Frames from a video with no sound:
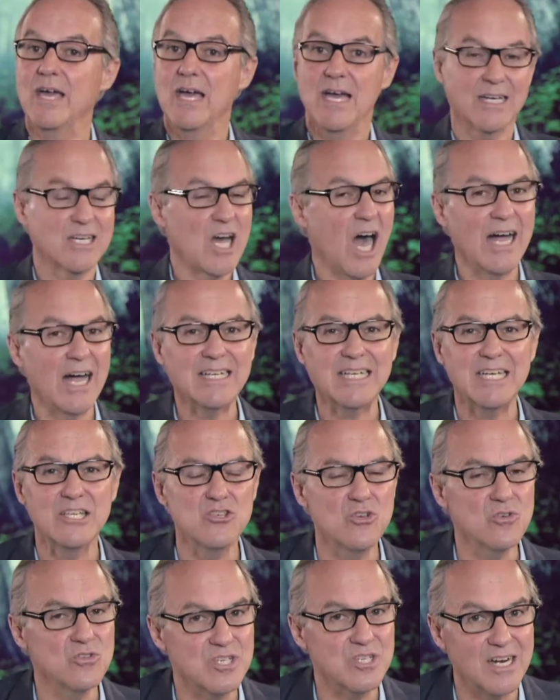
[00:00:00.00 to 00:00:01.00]
God can
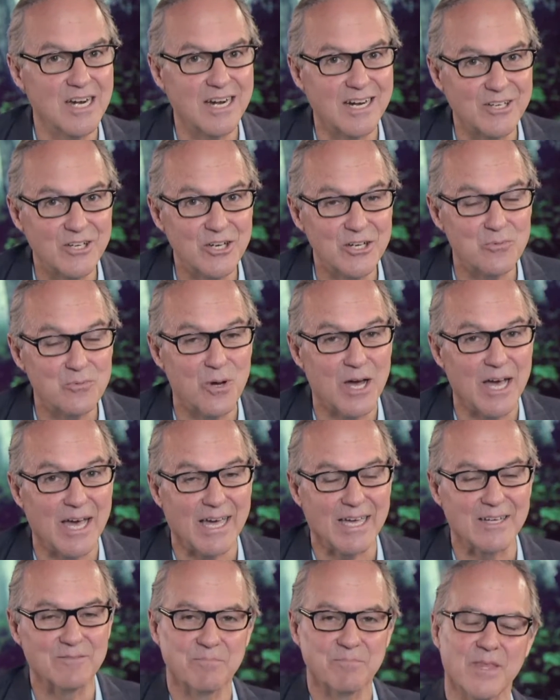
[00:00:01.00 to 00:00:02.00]
use it in a good
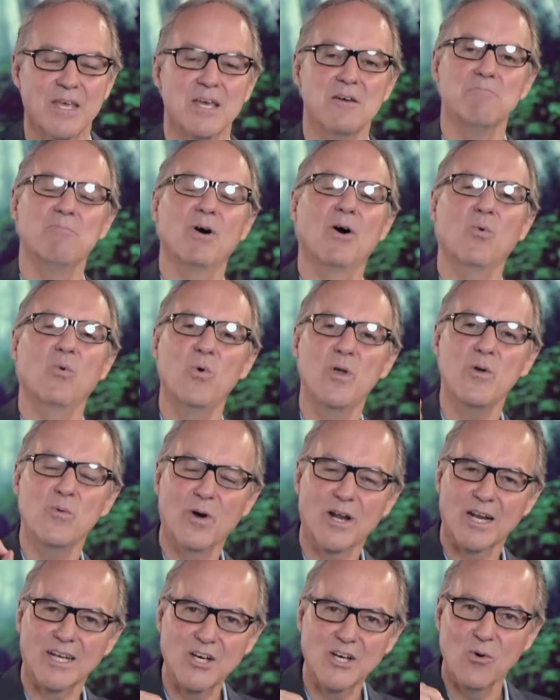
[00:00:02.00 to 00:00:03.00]
way, but we
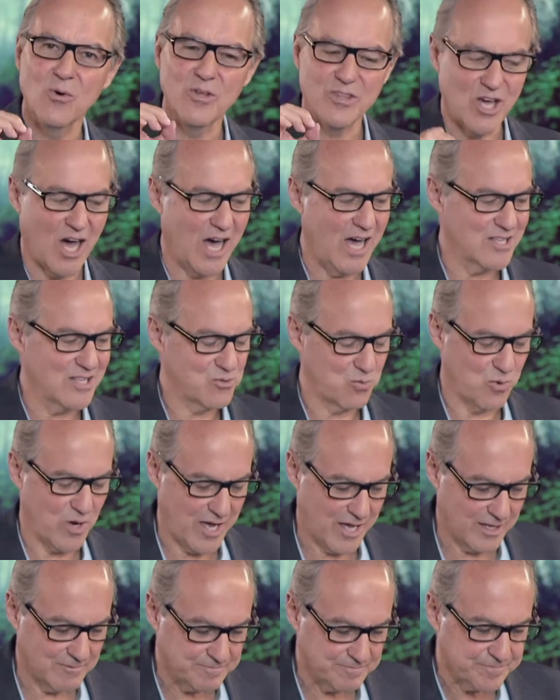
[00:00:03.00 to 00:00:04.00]
want to go with God's
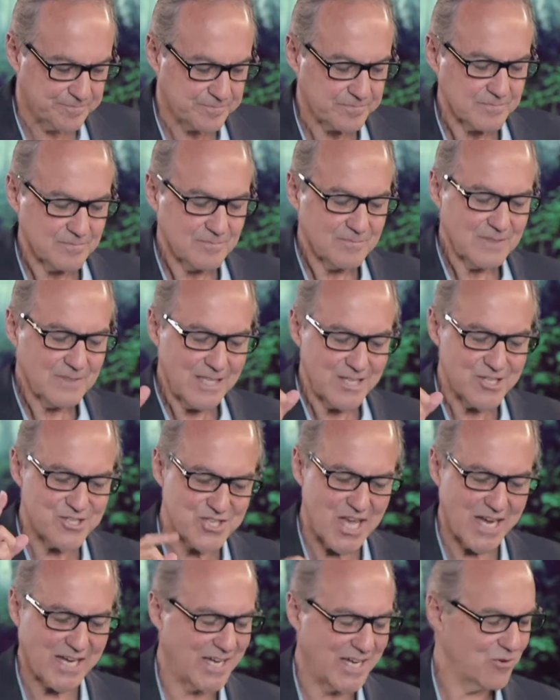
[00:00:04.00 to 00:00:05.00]
way.
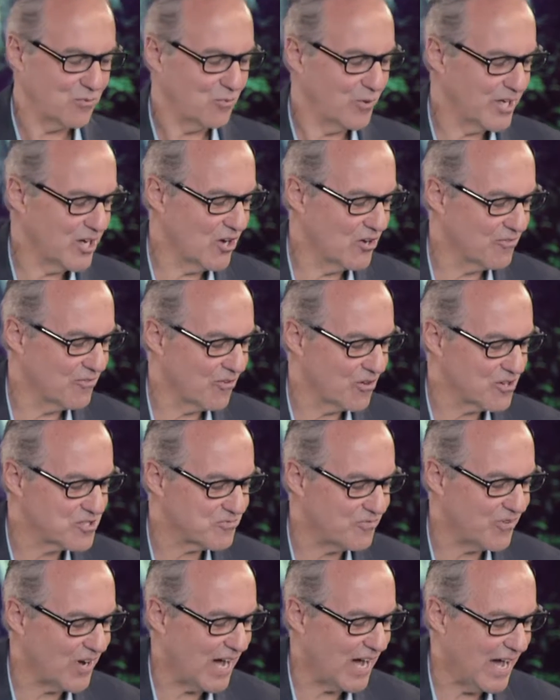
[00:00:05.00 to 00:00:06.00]
Second, we go to verse
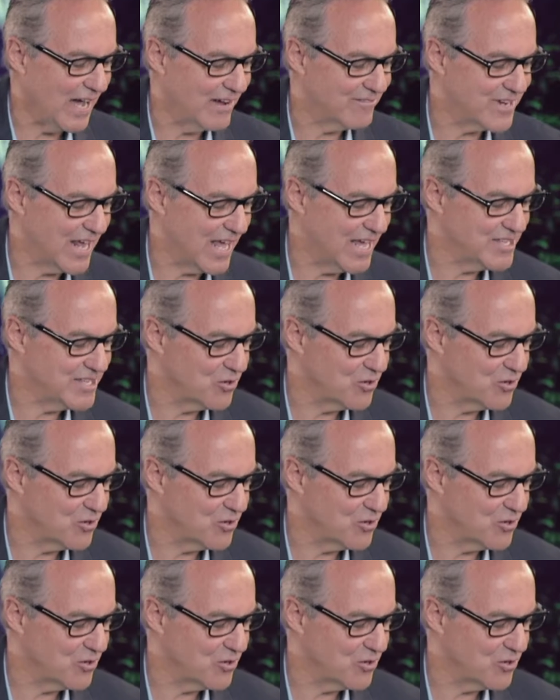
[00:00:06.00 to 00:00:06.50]
5, Daniel